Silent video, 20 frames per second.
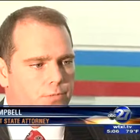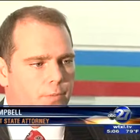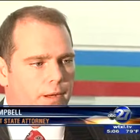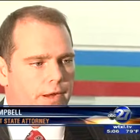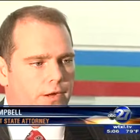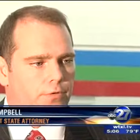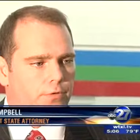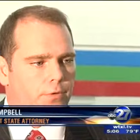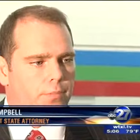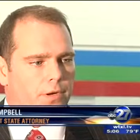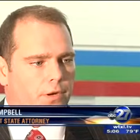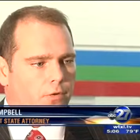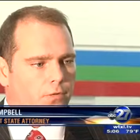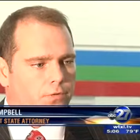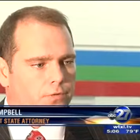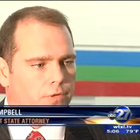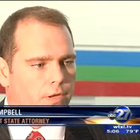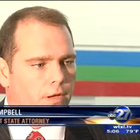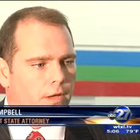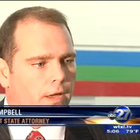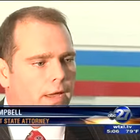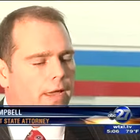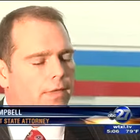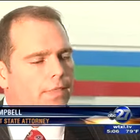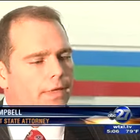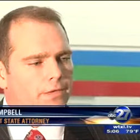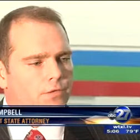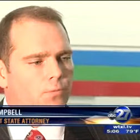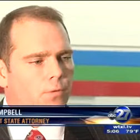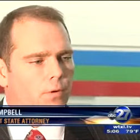by criminals. And
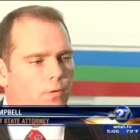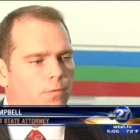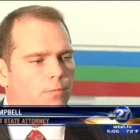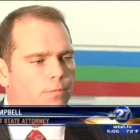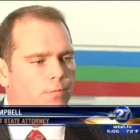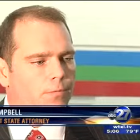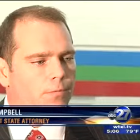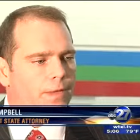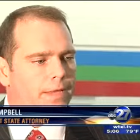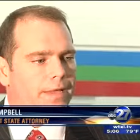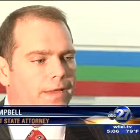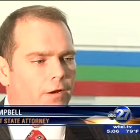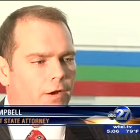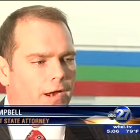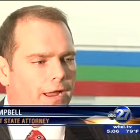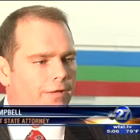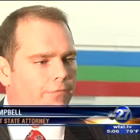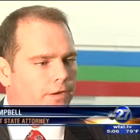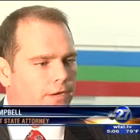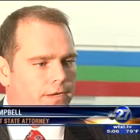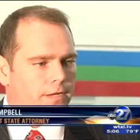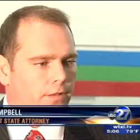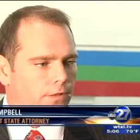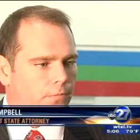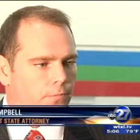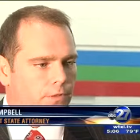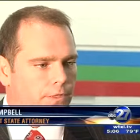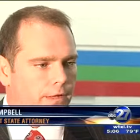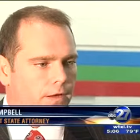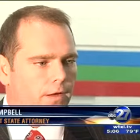that's where we are having killing
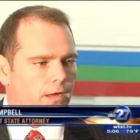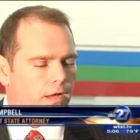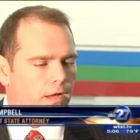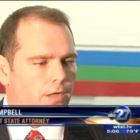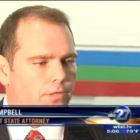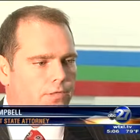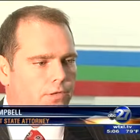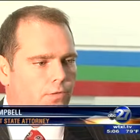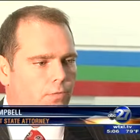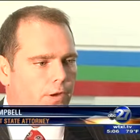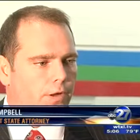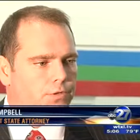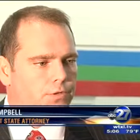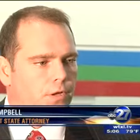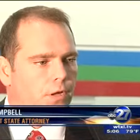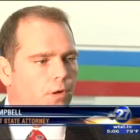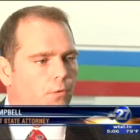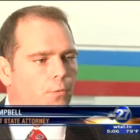without consequence.